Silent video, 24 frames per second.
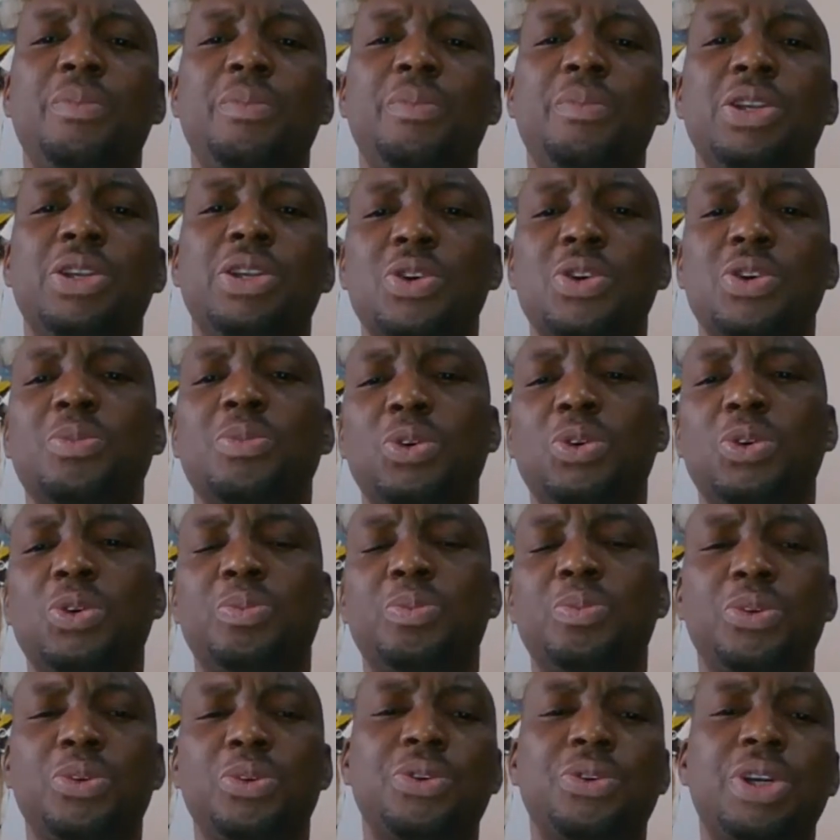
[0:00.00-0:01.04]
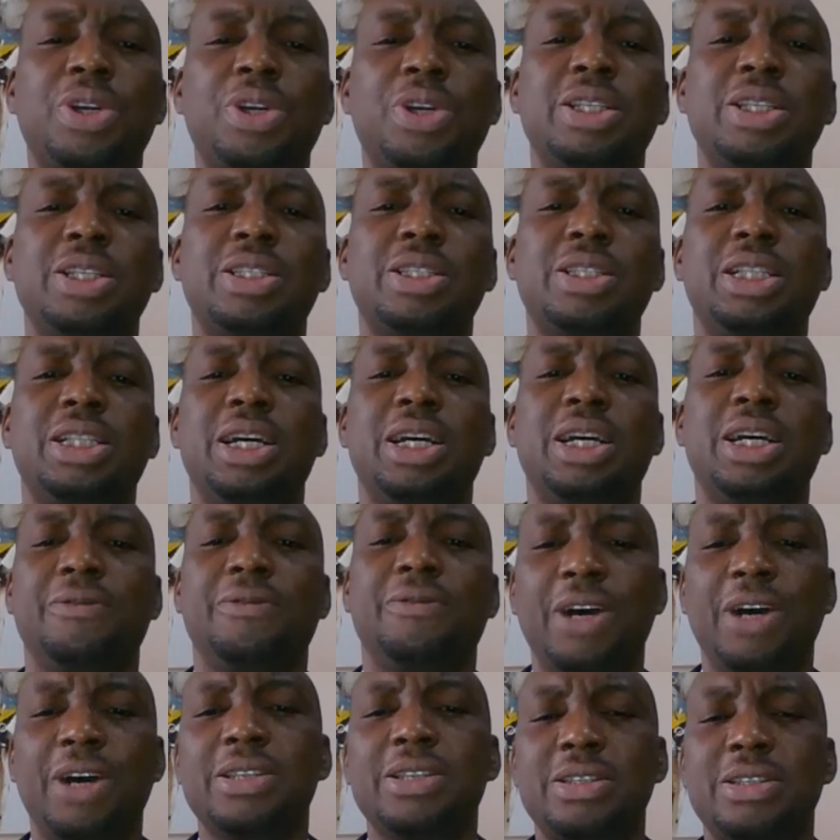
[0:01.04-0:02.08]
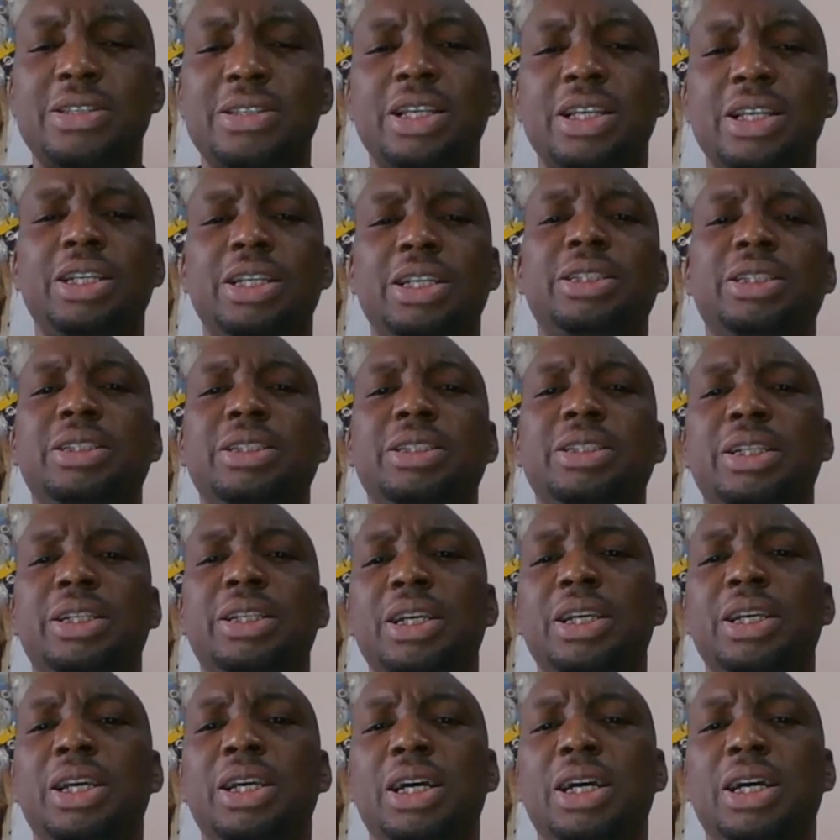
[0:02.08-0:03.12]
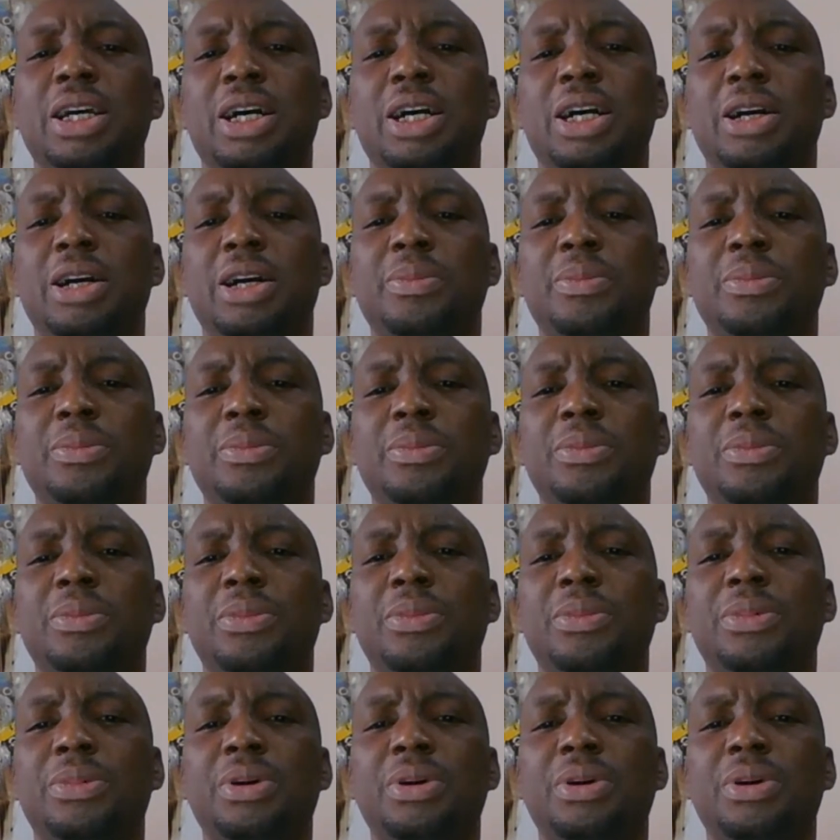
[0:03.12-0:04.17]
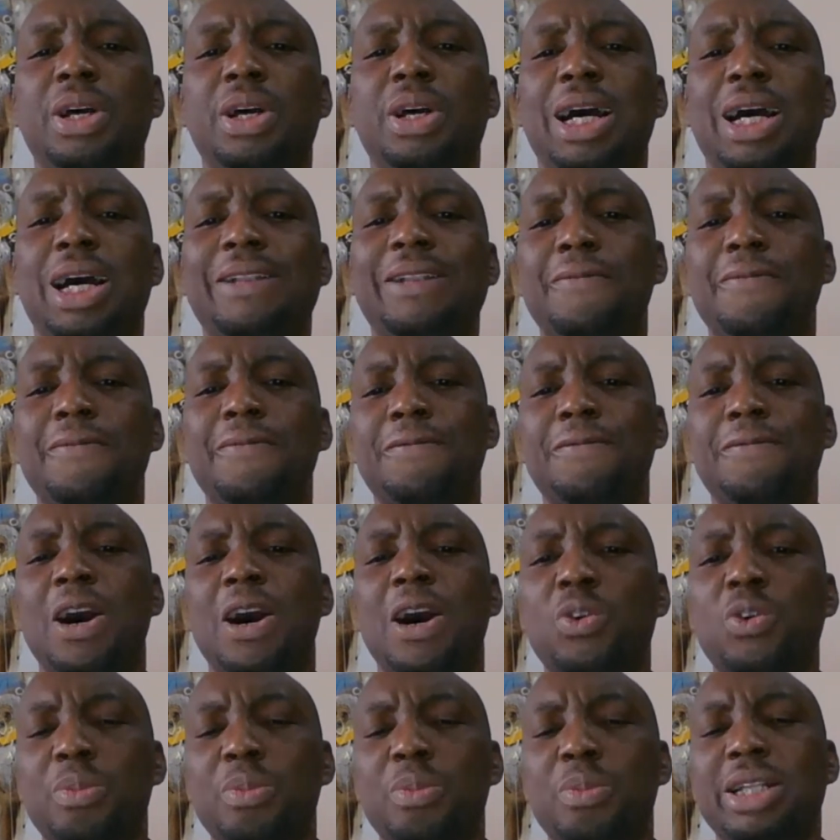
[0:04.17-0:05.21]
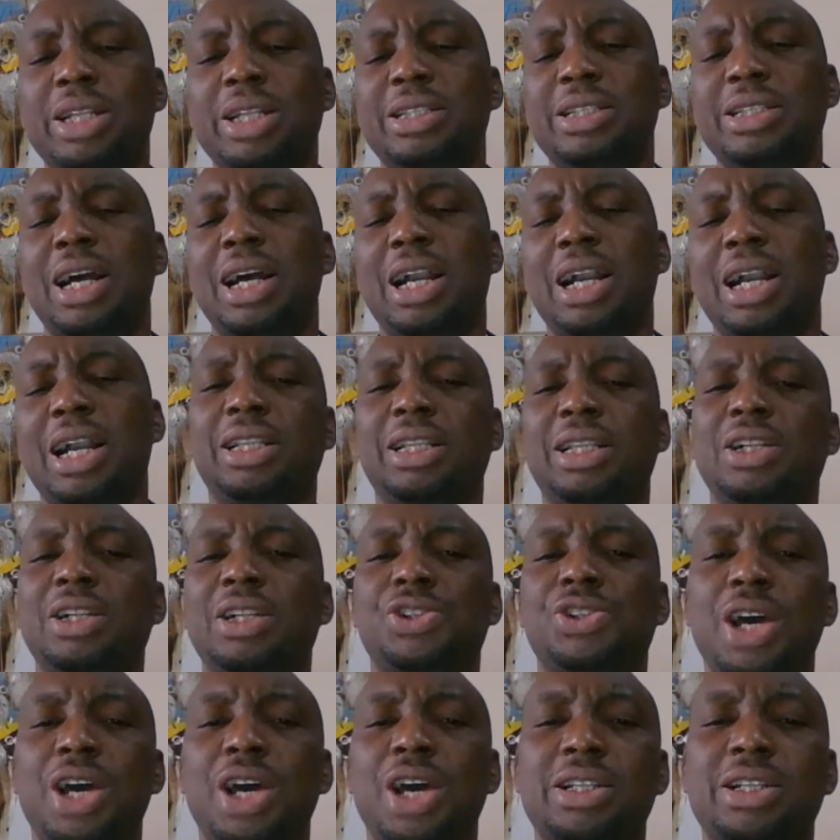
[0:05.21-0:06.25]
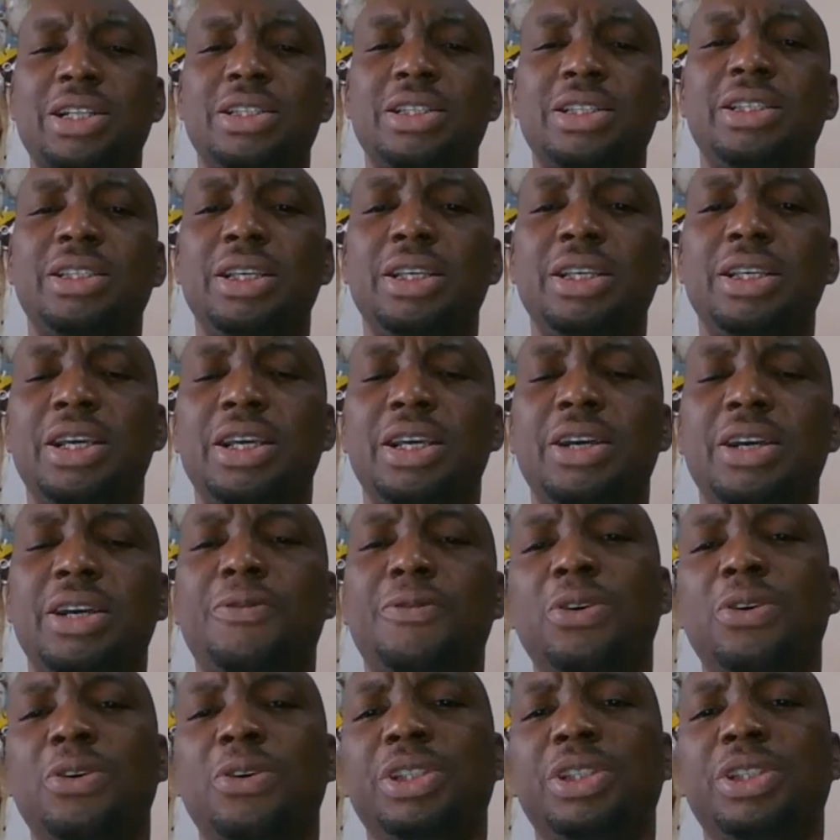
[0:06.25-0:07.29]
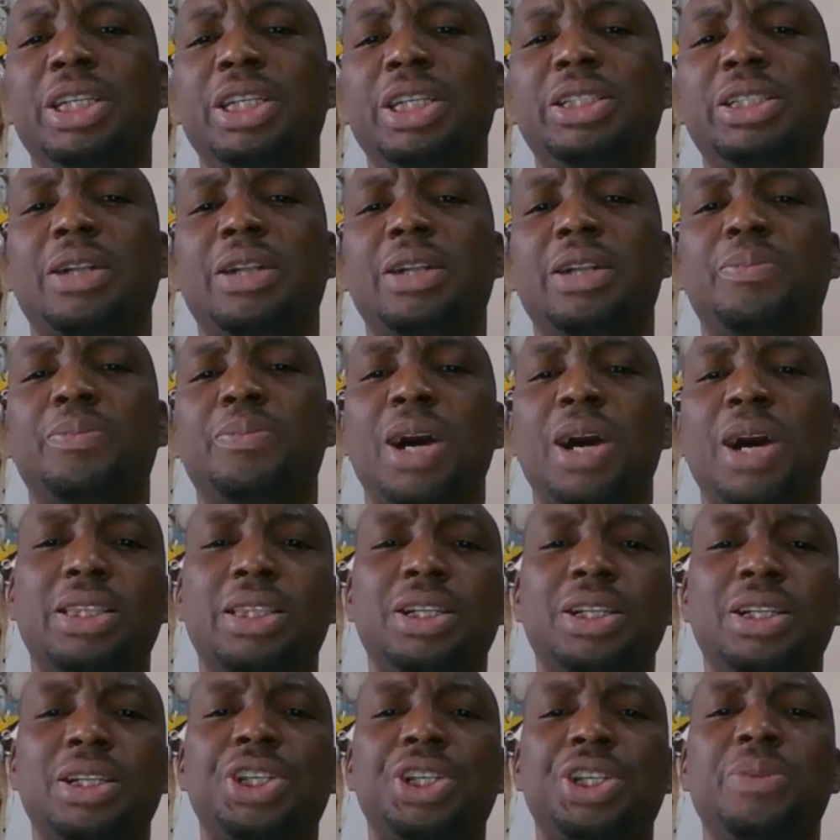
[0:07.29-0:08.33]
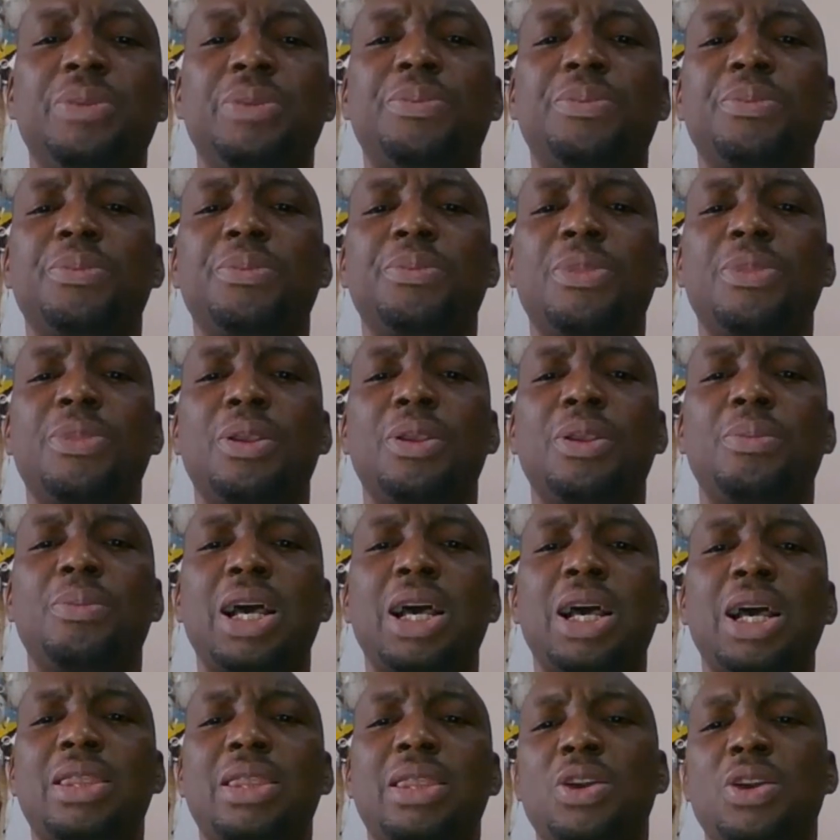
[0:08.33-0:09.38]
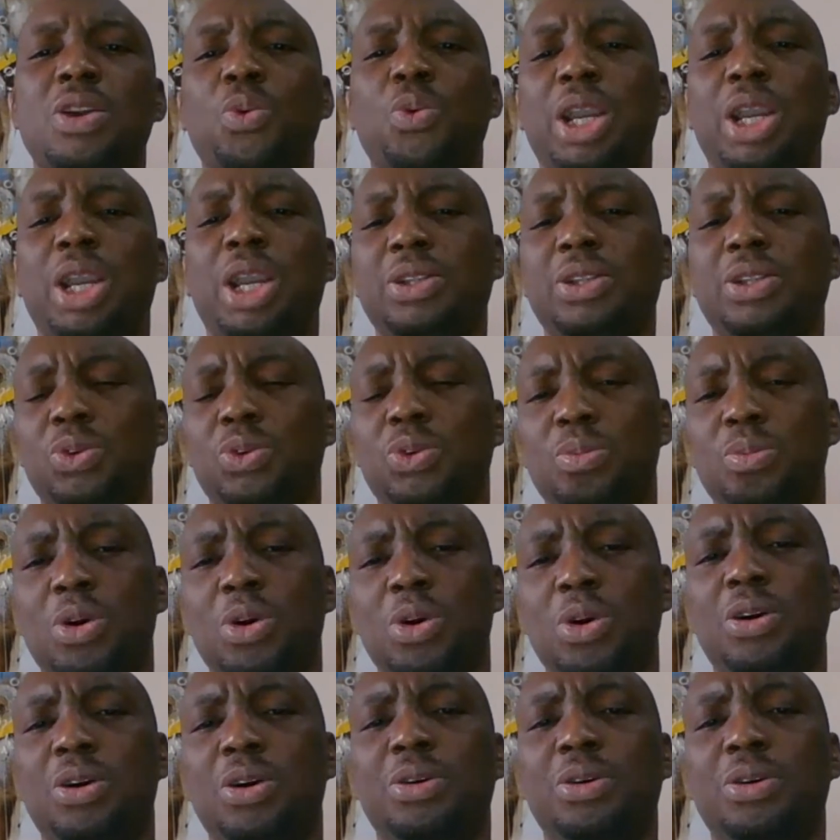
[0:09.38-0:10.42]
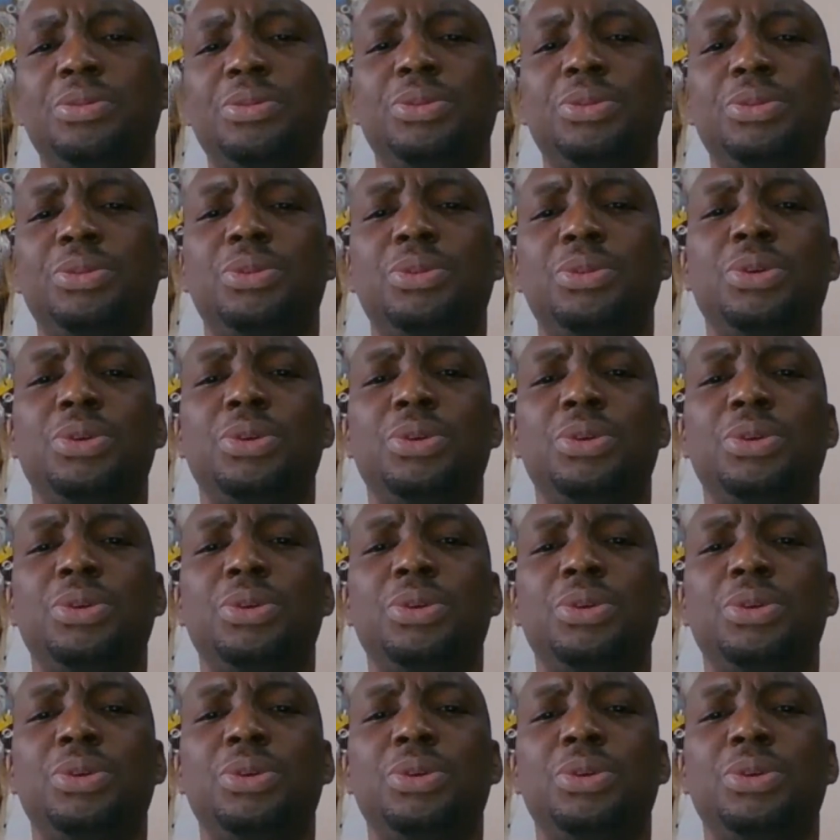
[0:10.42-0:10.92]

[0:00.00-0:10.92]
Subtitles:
We have made some good progress in advancing an environment that can attract the needed funding and partnership. But I think we can do more.